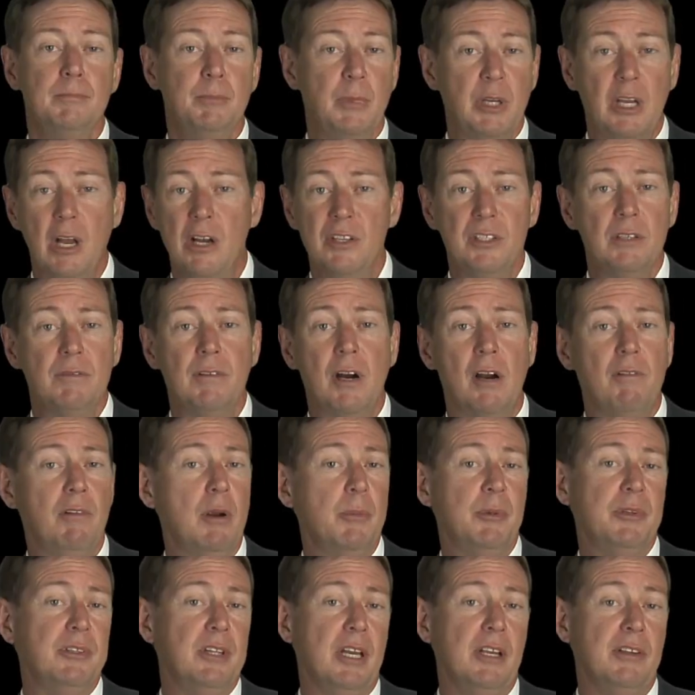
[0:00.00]
Because of our
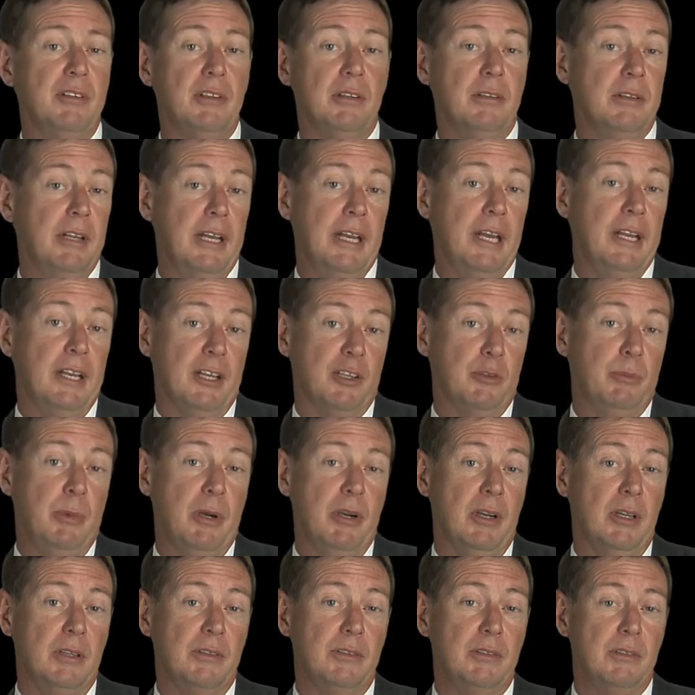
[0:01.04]
reputation and
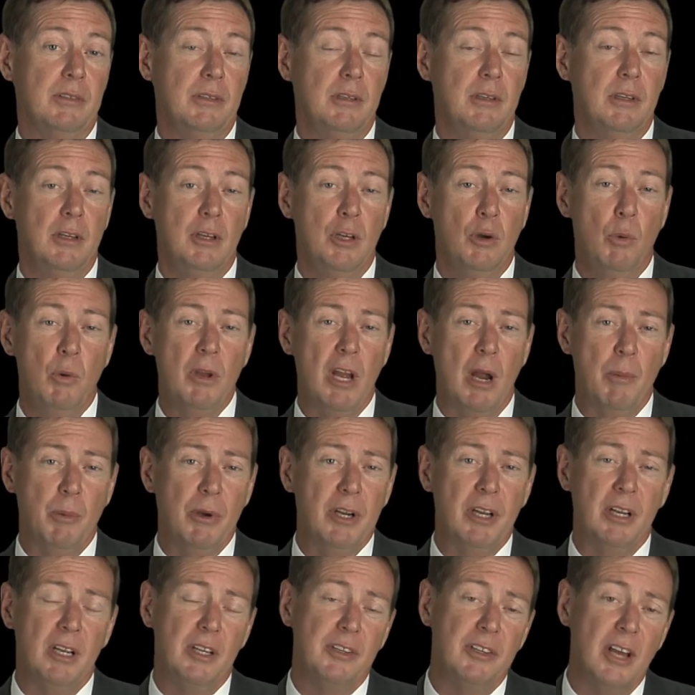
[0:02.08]
experience, we
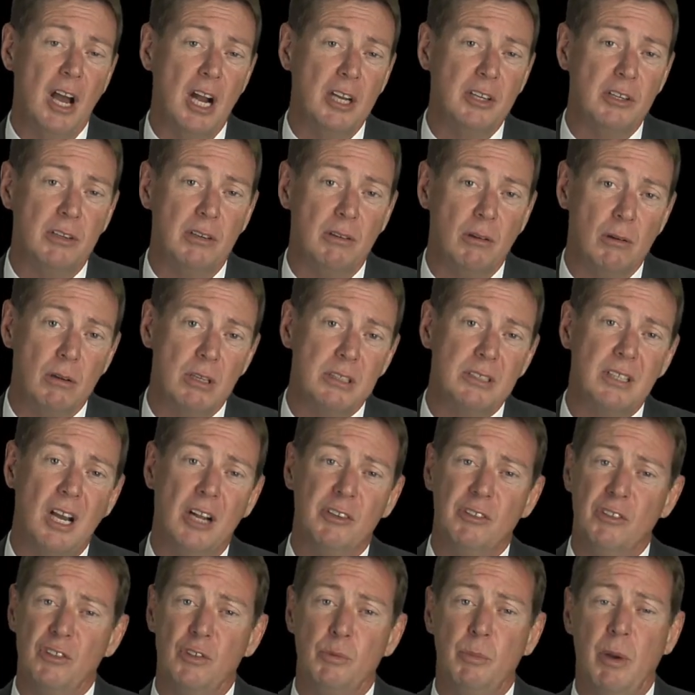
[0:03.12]
operate on a doctor or
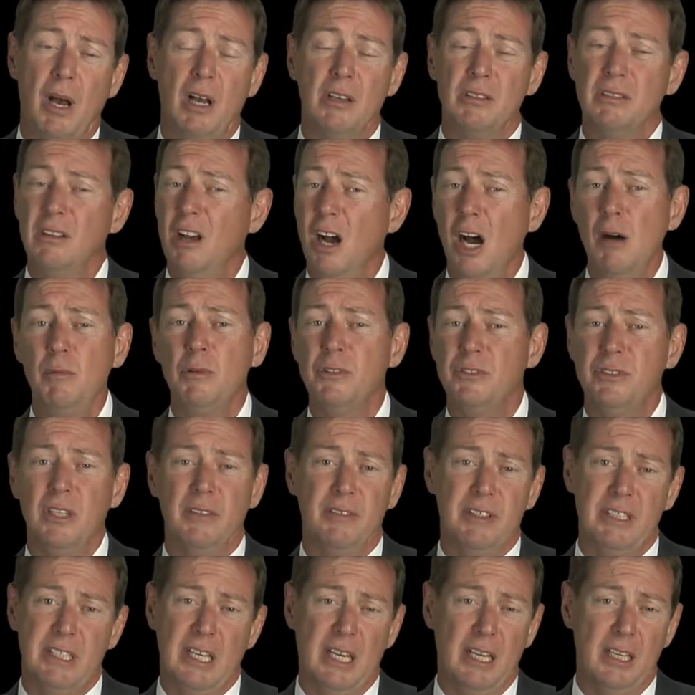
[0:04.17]
doctor's spouse almost
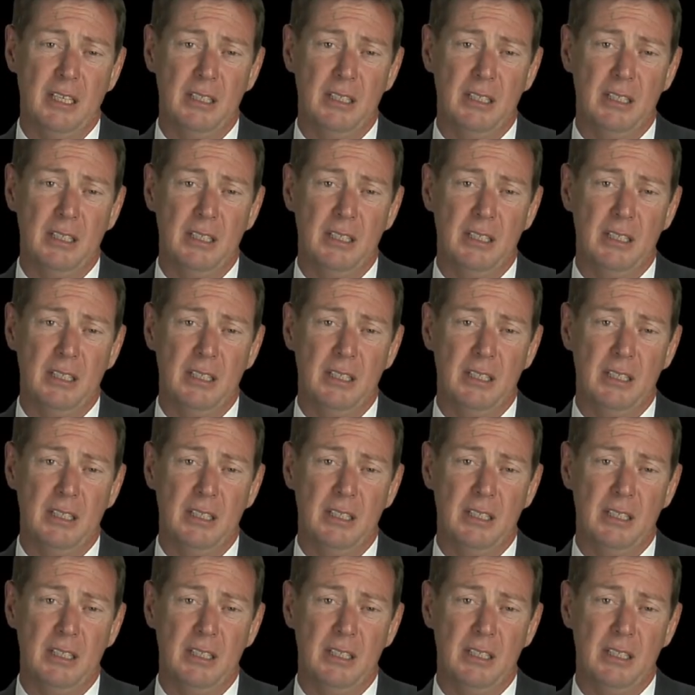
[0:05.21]
every day.